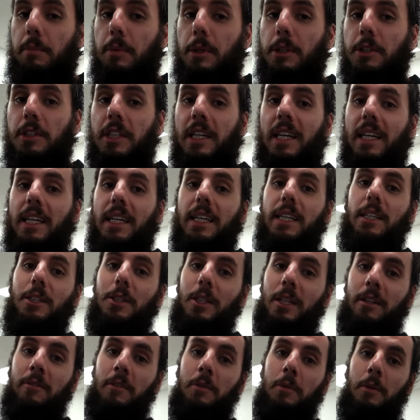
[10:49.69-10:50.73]
appreciate each
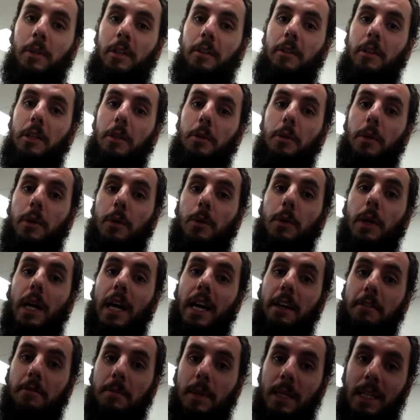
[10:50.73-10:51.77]
and every one of you who
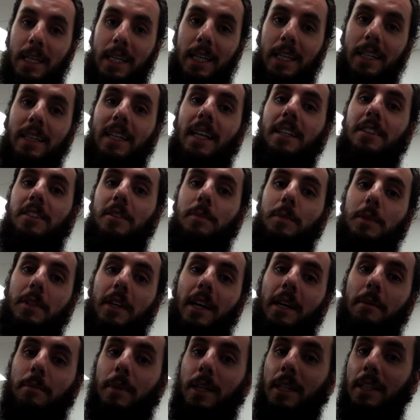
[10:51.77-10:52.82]
have been hitting that
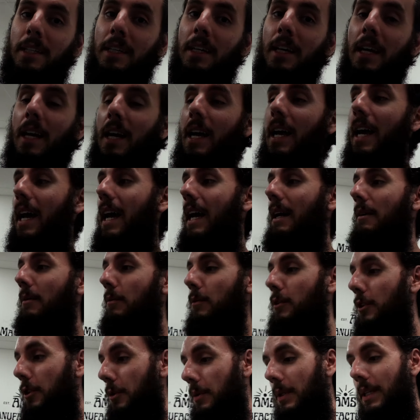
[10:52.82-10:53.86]
subscribe button
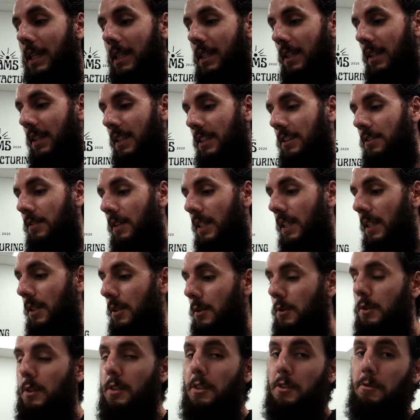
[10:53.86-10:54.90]
and tuning into these
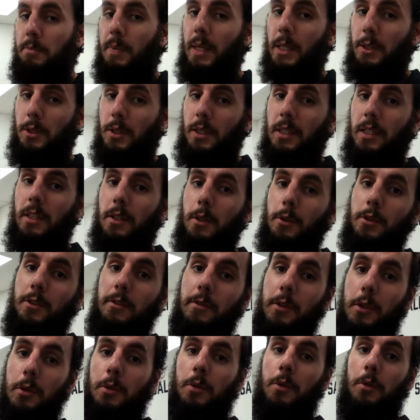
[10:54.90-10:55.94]
videos, especially those
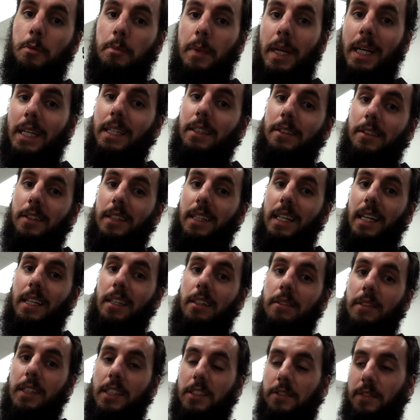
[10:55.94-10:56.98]
of you who made it to the
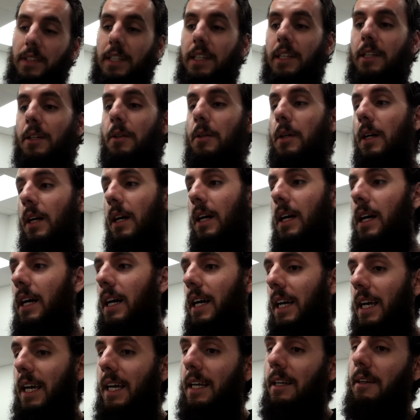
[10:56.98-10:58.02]
end of this video.
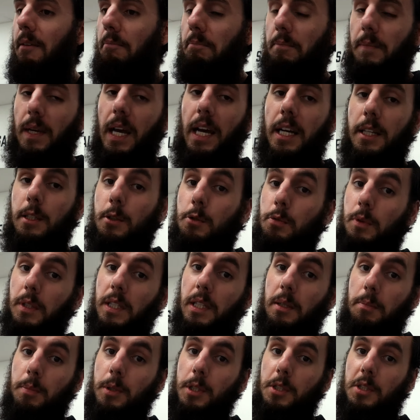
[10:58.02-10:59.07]
Again, I just
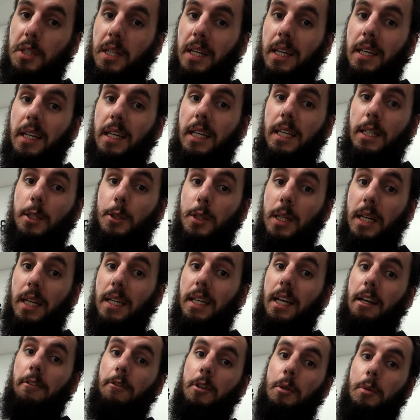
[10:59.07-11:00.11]
really appreciate each
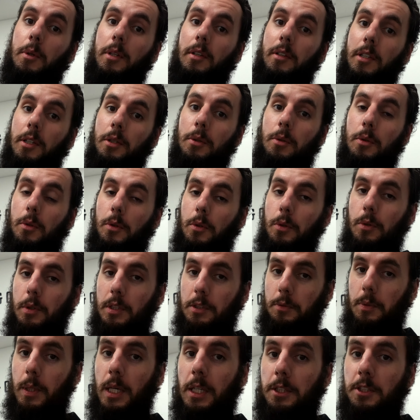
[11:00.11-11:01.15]
and every one of you who
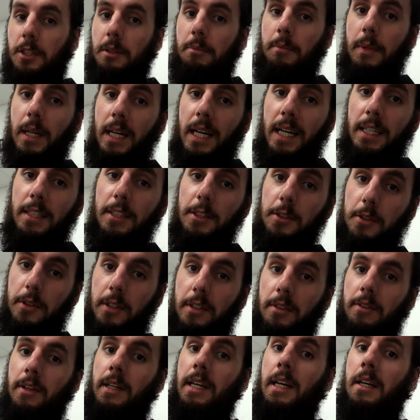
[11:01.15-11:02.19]
is watching behind the
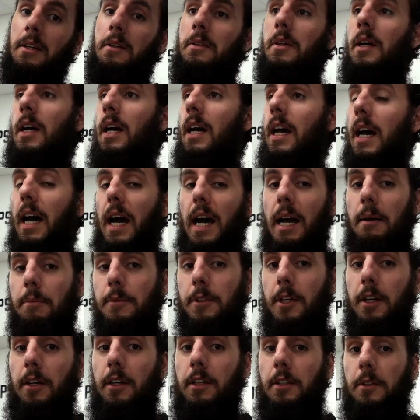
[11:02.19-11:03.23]
screen right now. I'm
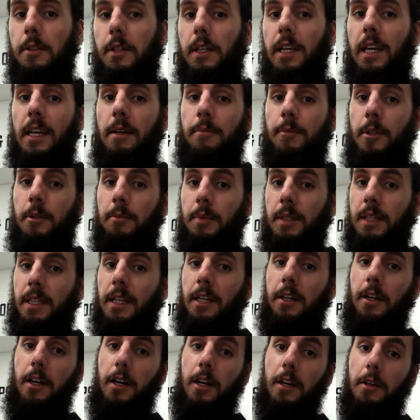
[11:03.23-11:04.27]
talking to a camera, but
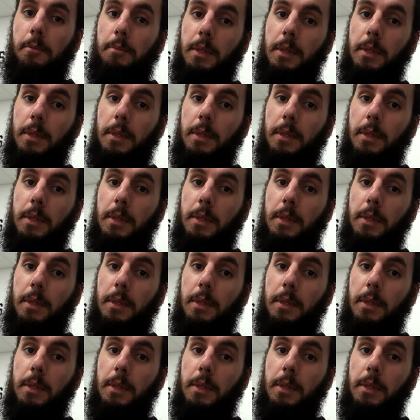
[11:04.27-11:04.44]
there are